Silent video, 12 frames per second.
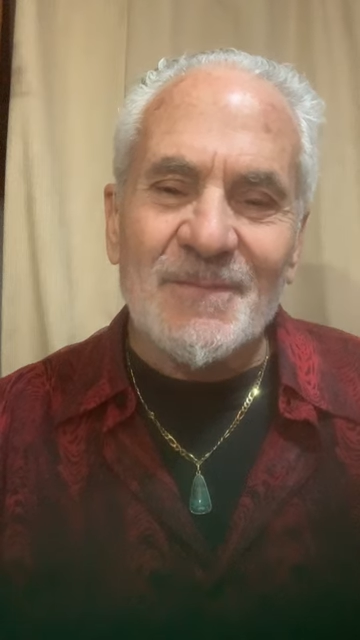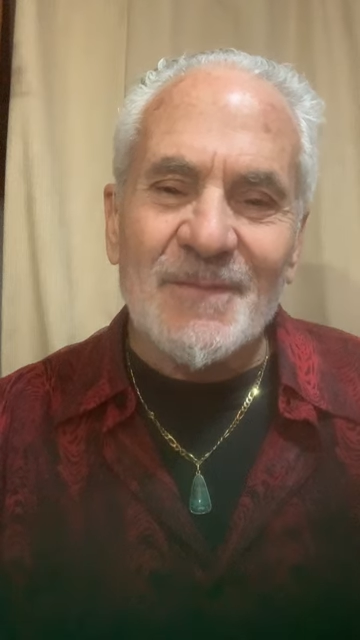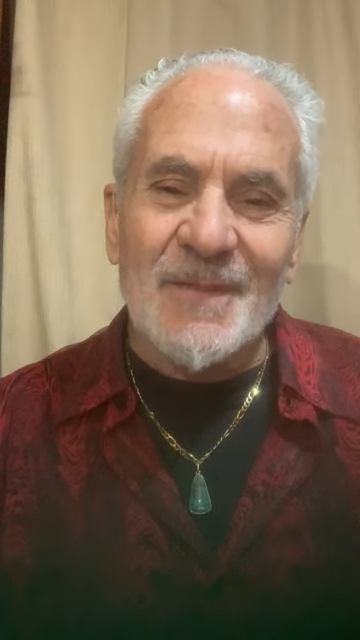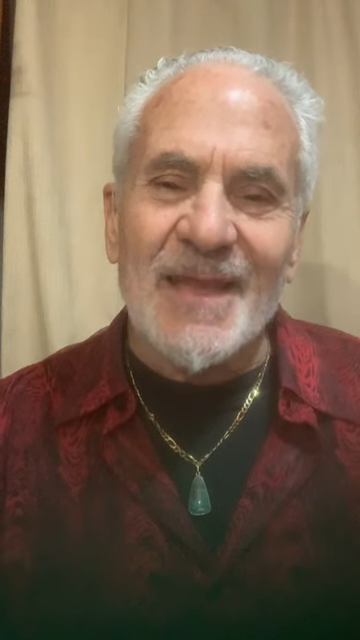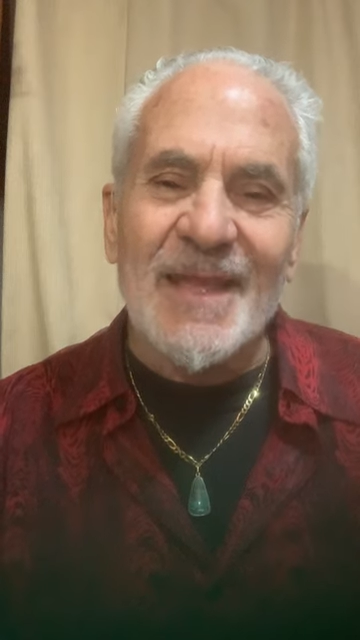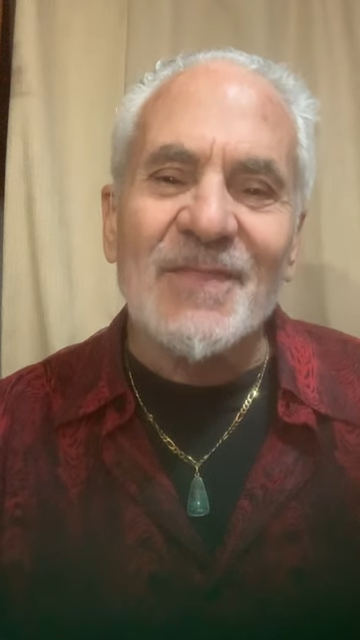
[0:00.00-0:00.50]

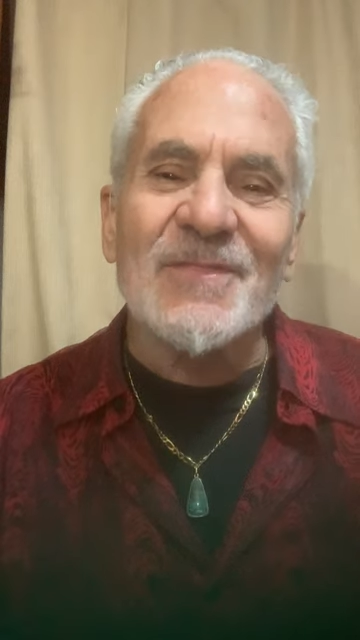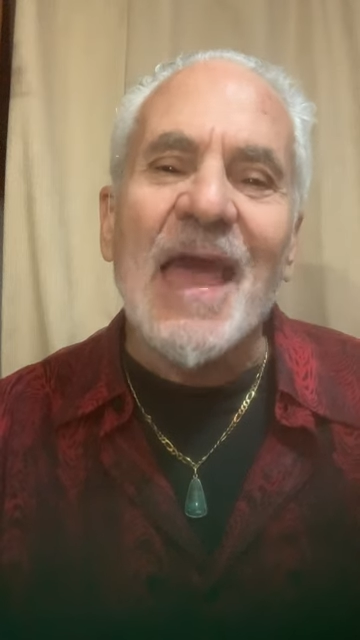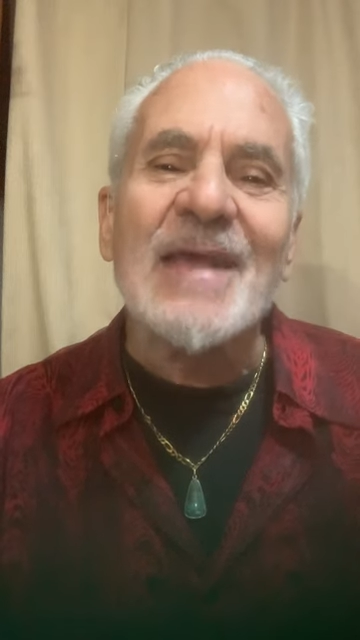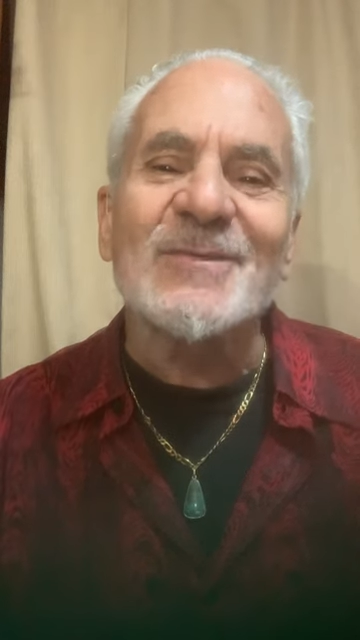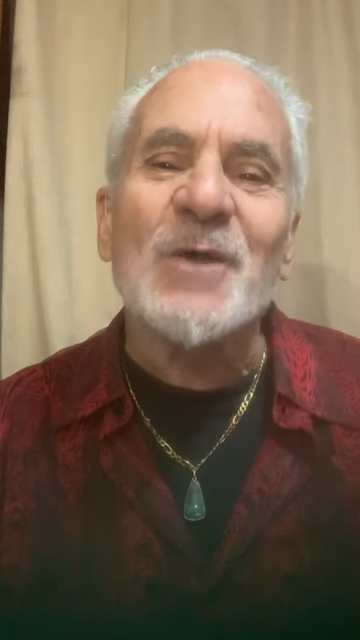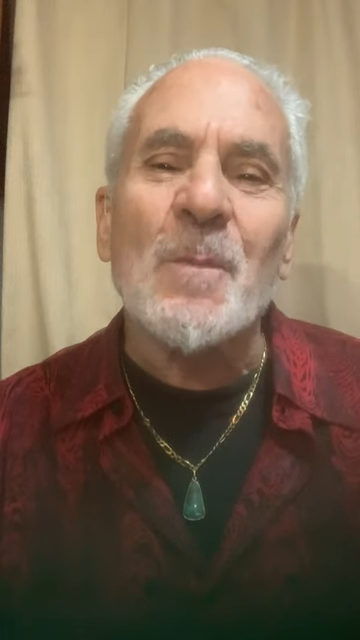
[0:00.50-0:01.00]
Again,
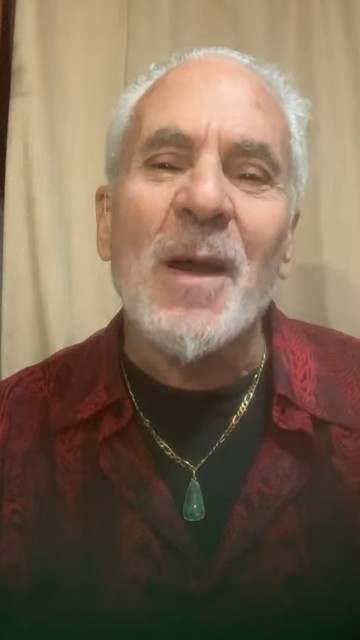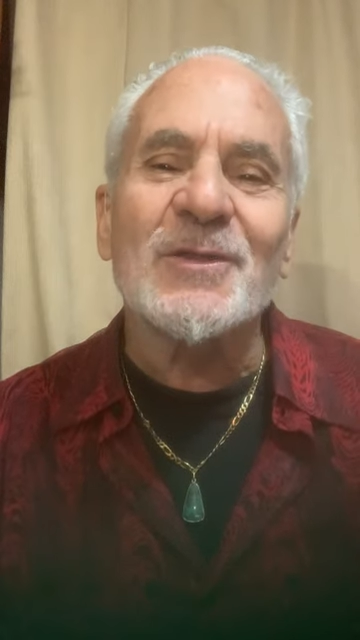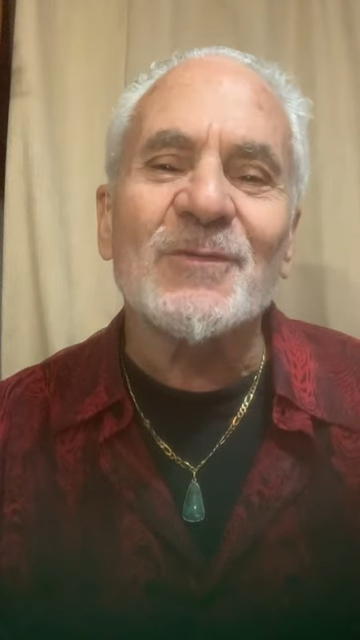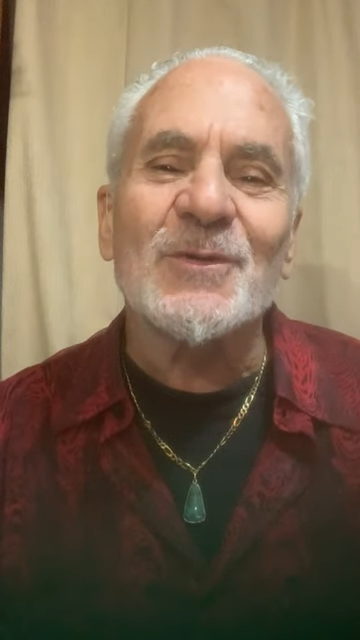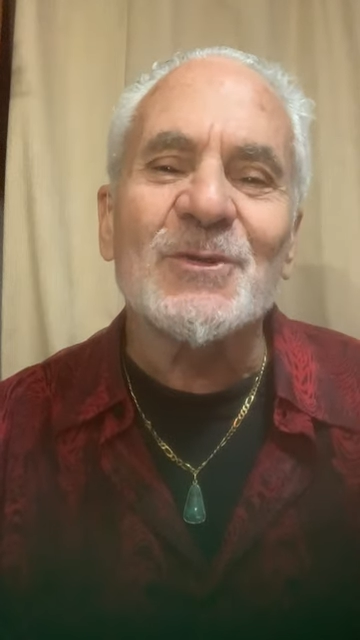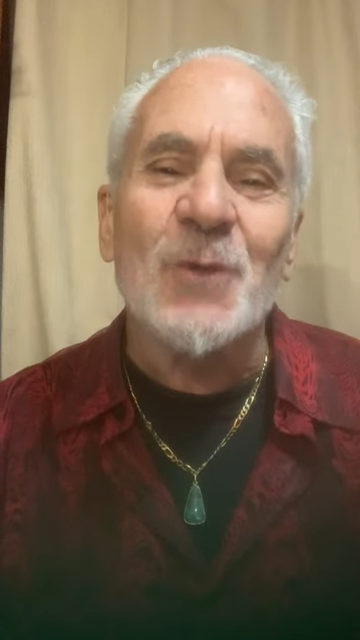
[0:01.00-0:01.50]
thanks so much
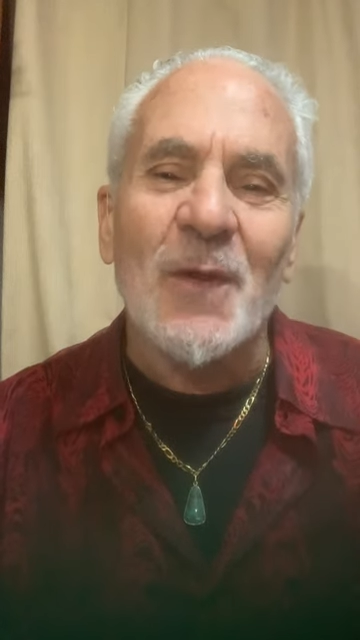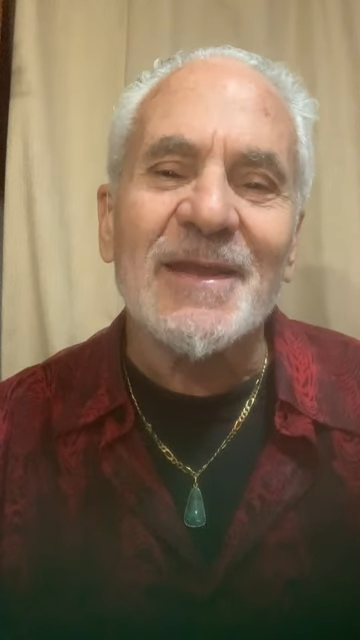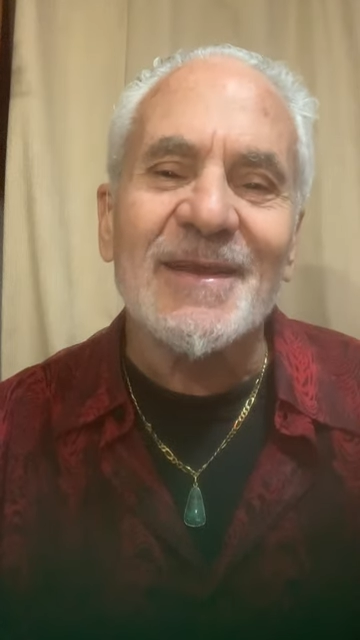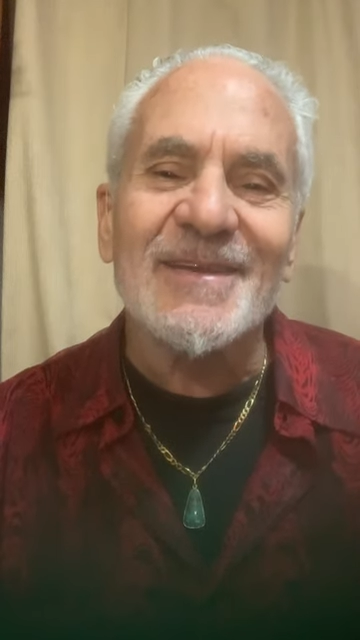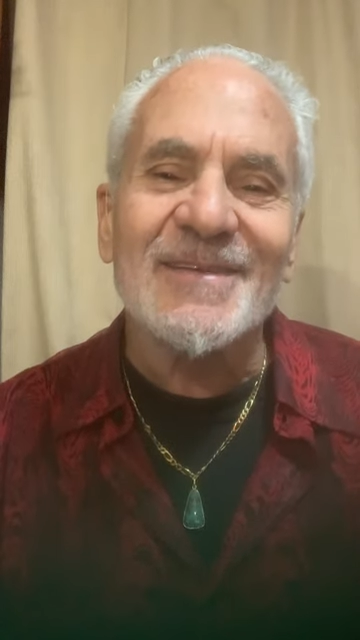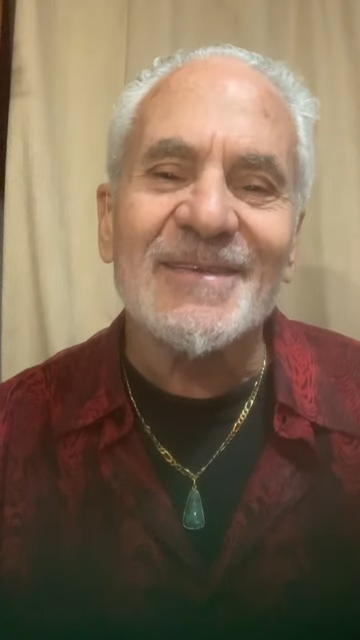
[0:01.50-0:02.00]
for
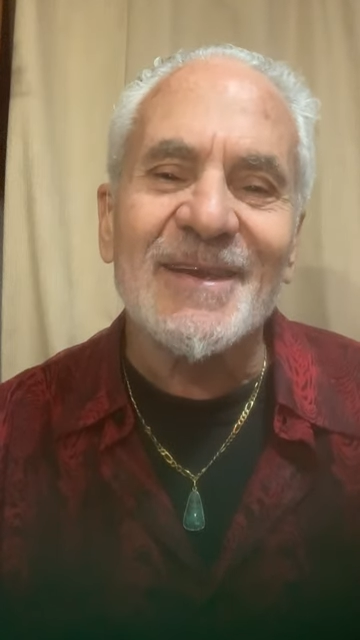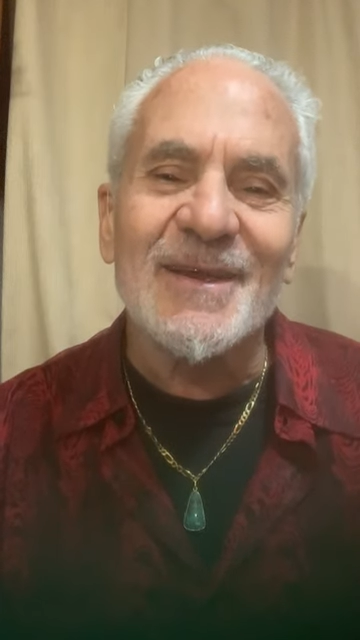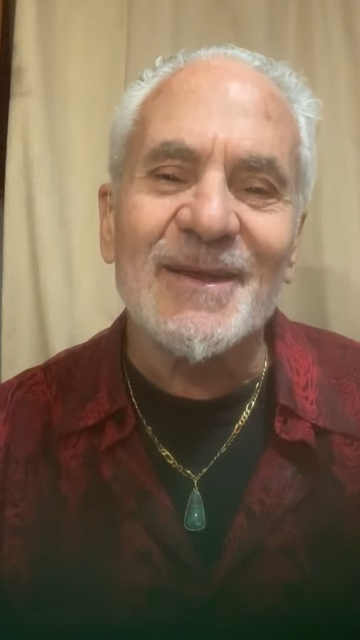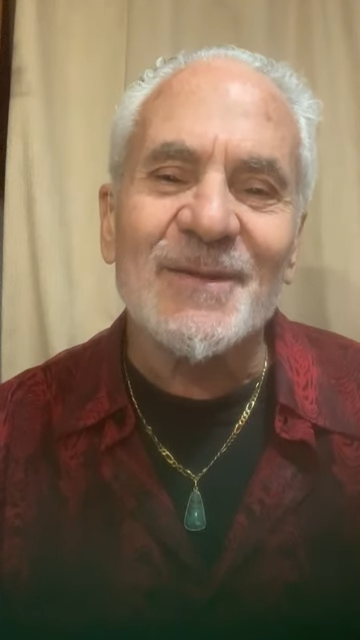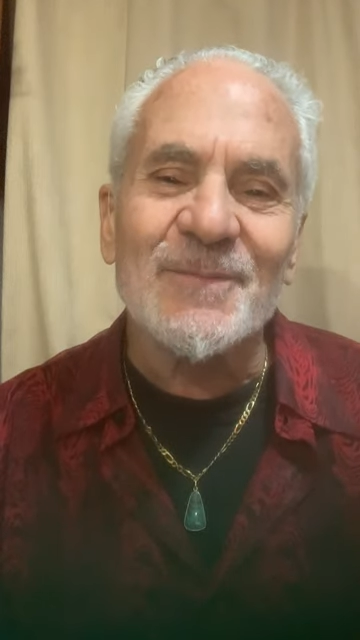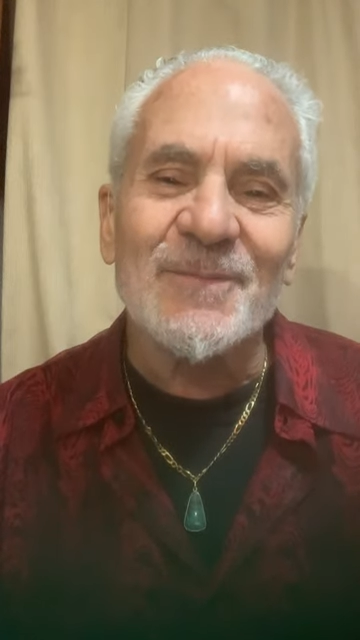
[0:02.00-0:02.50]
joining us
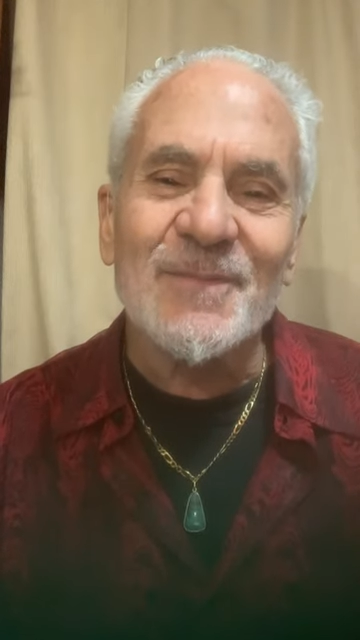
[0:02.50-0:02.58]
here.